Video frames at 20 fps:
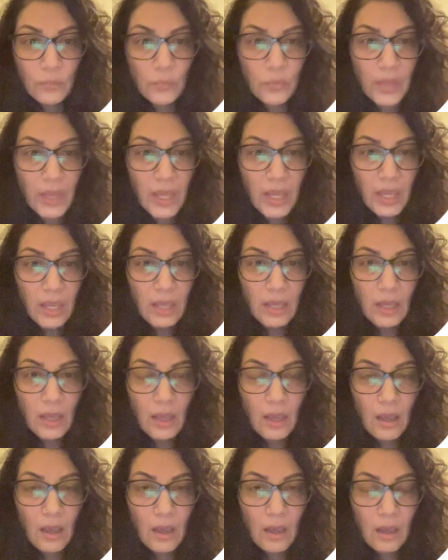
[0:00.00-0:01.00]
they
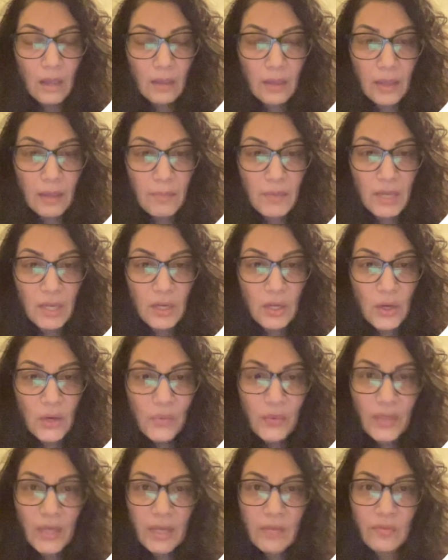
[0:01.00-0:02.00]
let me know
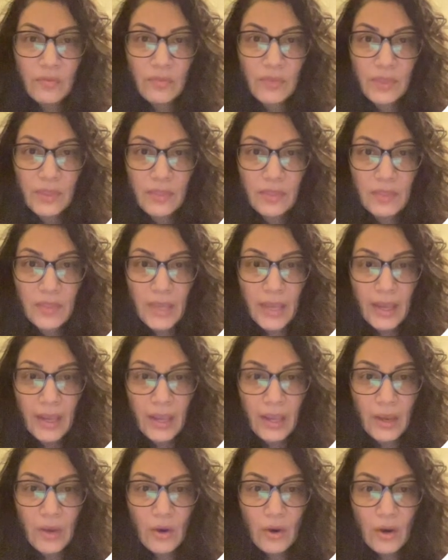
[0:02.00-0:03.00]
that
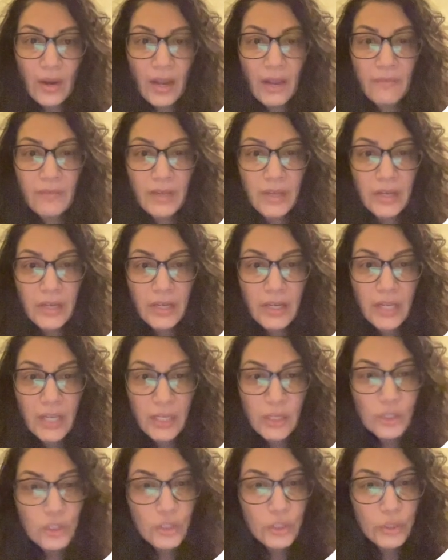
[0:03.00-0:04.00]
they are having an
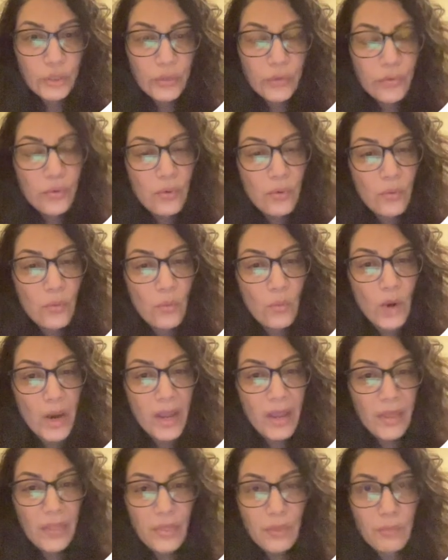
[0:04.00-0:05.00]
issue
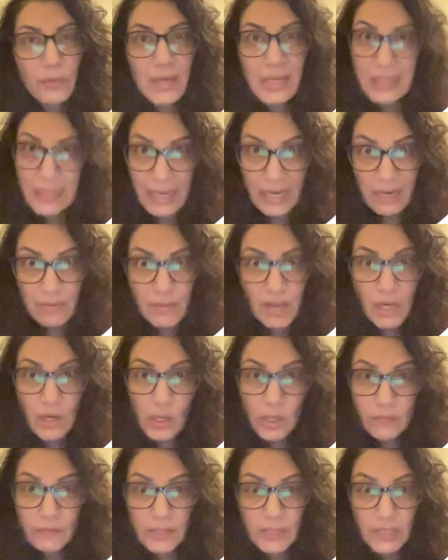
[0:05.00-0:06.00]
with retainment
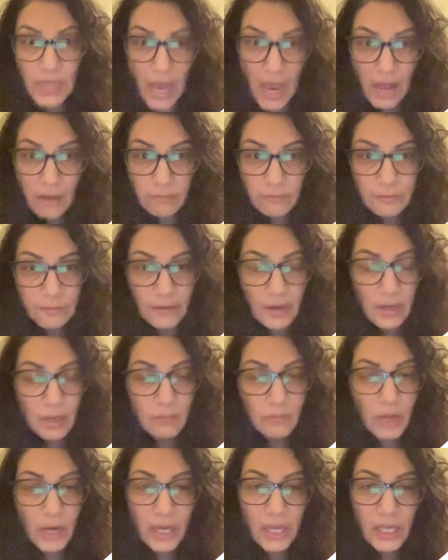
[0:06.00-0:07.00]
of staff.
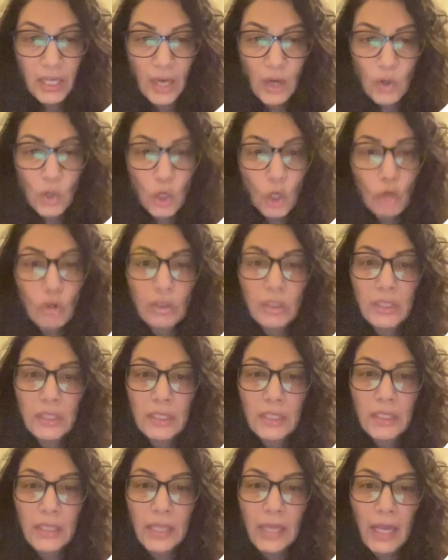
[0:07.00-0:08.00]
Right now,
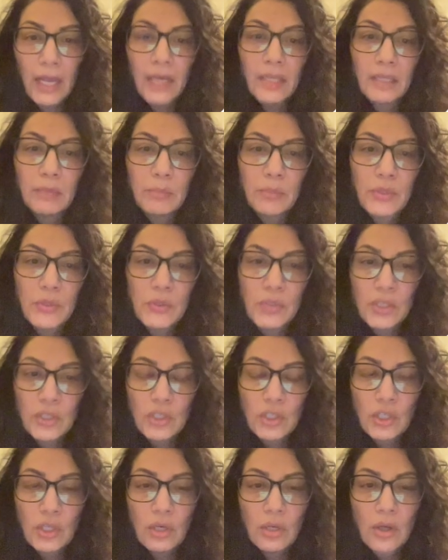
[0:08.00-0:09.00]
currently, they had a
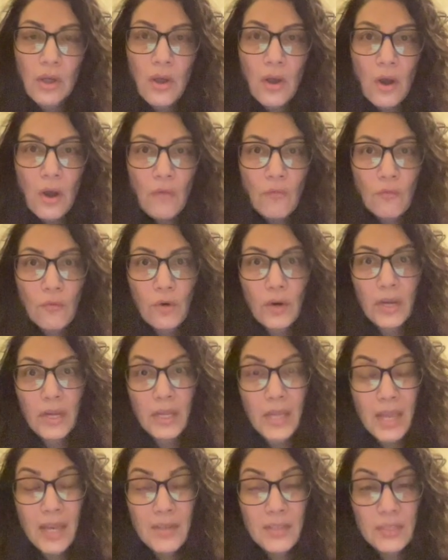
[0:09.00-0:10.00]
position for a
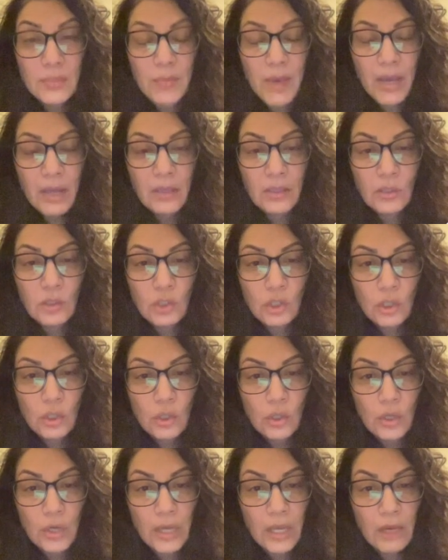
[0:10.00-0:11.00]
case
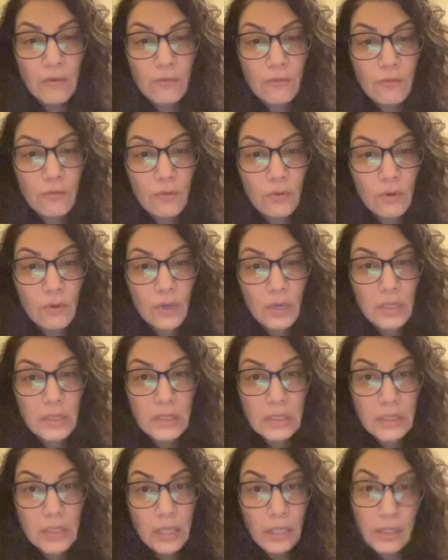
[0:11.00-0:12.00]
manager and for a
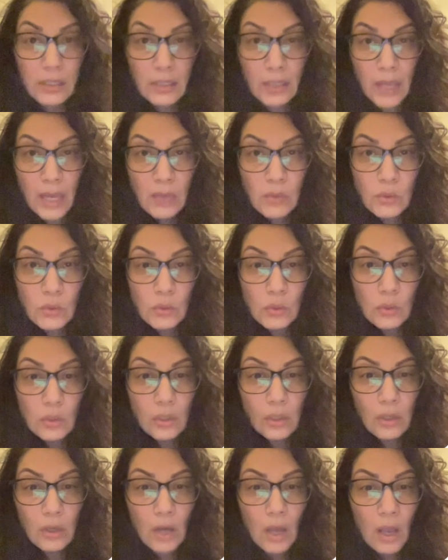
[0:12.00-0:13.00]
SUD
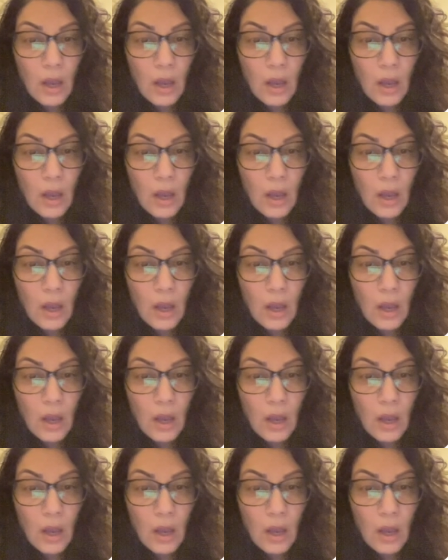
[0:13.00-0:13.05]
counselor